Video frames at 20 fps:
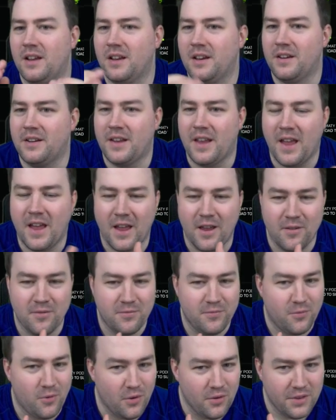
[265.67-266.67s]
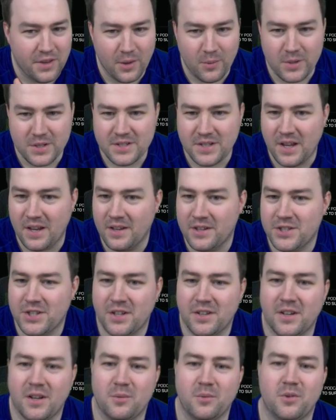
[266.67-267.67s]
They thought they were signing
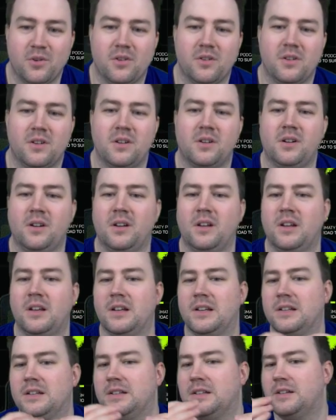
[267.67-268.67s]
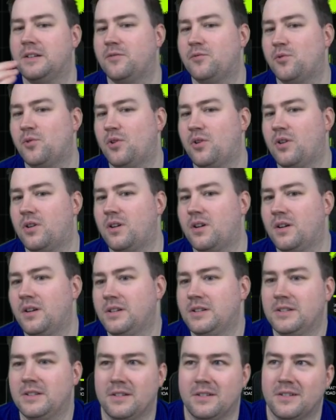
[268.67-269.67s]
shutdown corner for
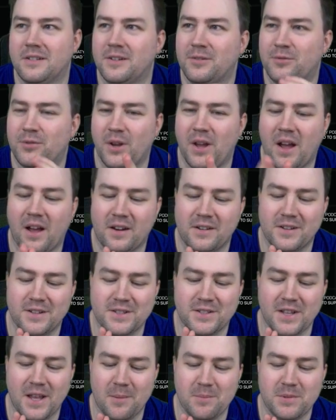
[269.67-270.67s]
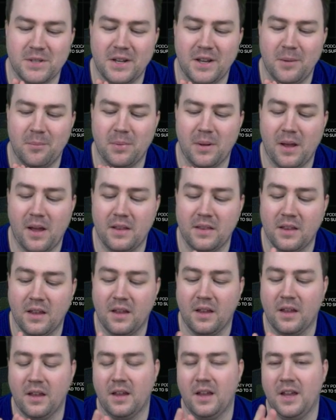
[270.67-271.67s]
300 snaps that he played.
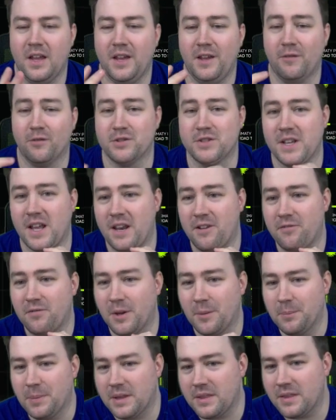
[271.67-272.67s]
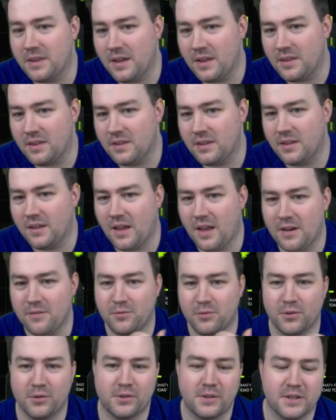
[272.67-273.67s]
He was anything but that, and
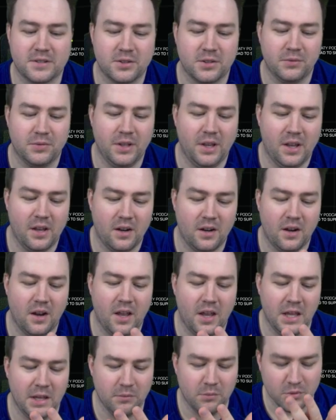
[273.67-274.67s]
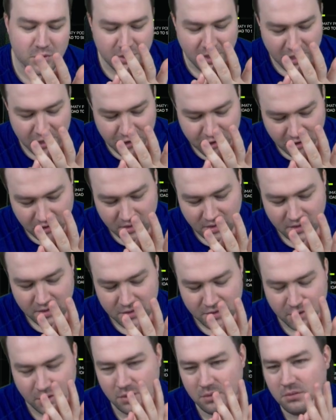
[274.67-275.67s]
for the rest of the year he was injured.
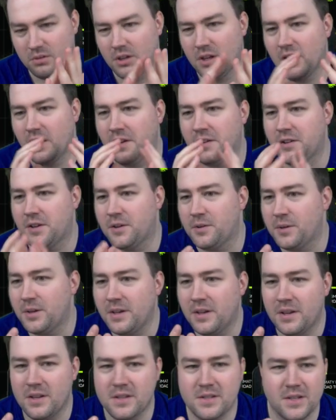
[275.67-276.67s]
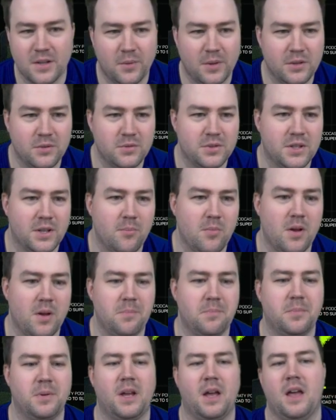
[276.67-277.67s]
So they really needed someone to step
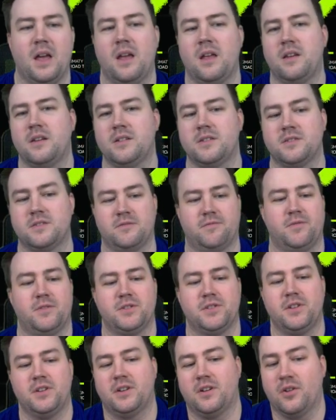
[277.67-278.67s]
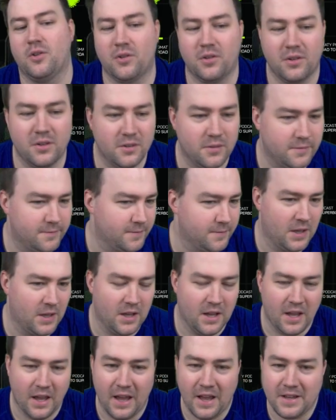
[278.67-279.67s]
up, and this first year corner,
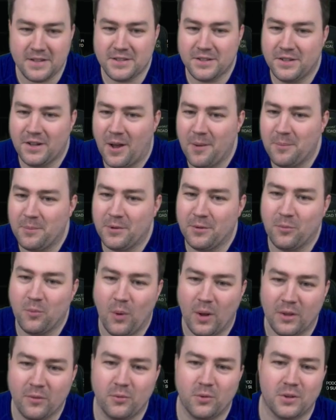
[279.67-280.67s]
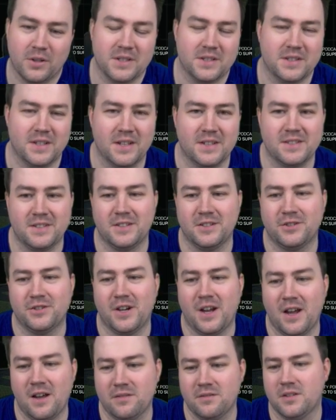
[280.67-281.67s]
as a number of 146 in the
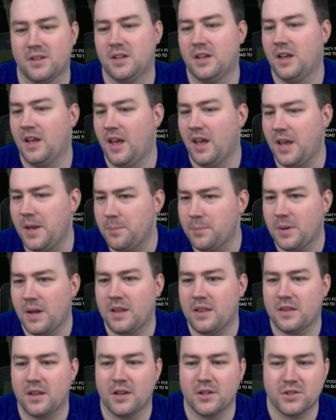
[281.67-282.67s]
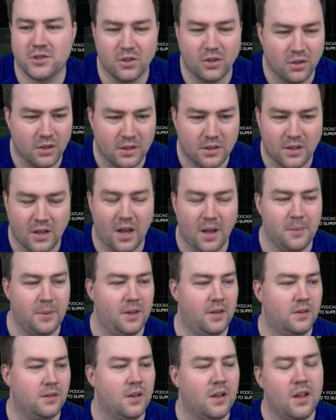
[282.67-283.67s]
draft, he played solid. I
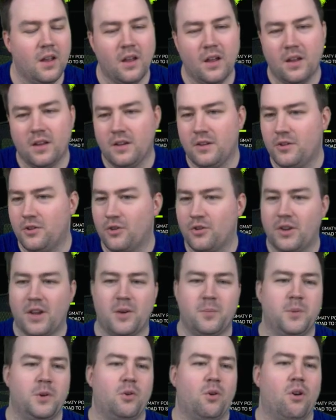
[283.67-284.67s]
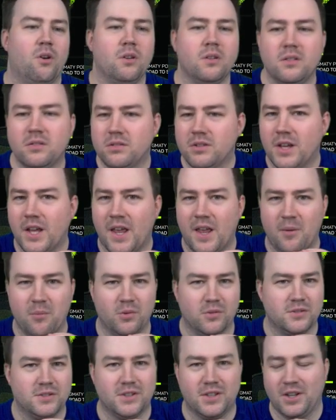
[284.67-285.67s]
mean, don't get me wrong, he
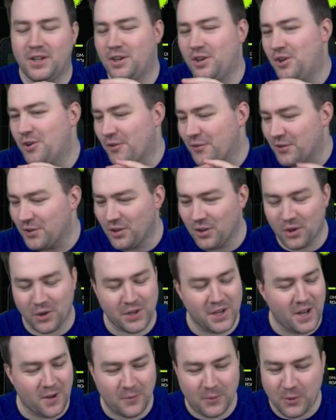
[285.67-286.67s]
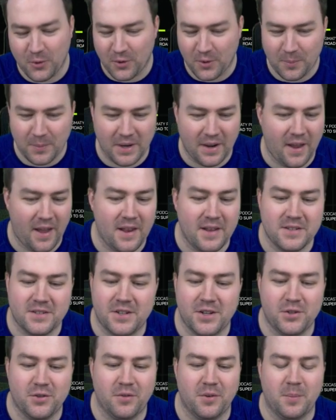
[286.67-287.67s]
was not a lockdown corner by any
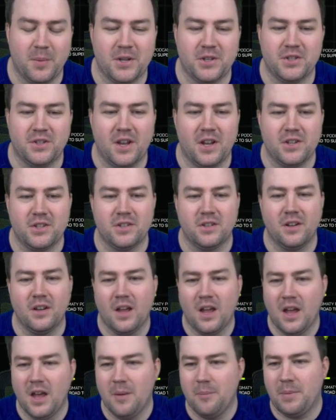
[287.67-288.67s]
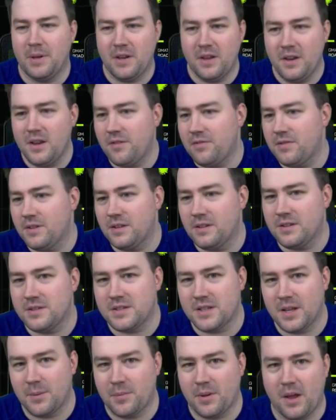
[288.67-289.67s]
stretch of imagination, but he definitely
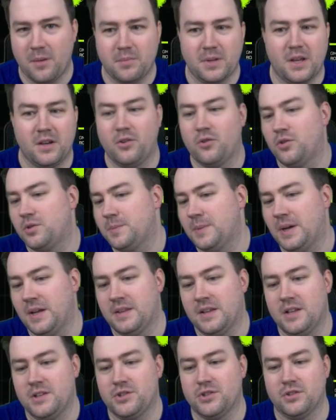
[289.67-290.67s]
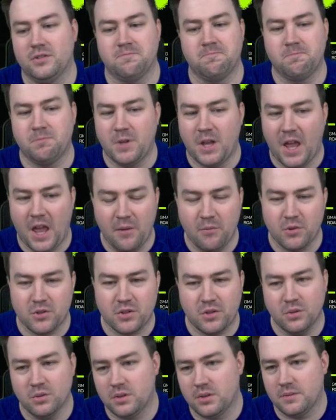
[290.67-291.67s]
stepped up and caught my attention. He was
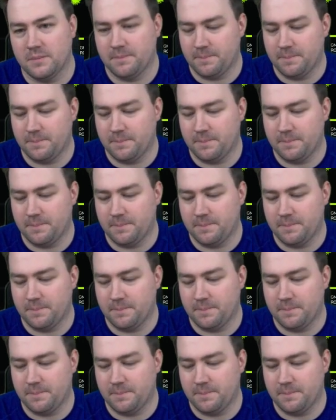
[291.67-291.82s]
good.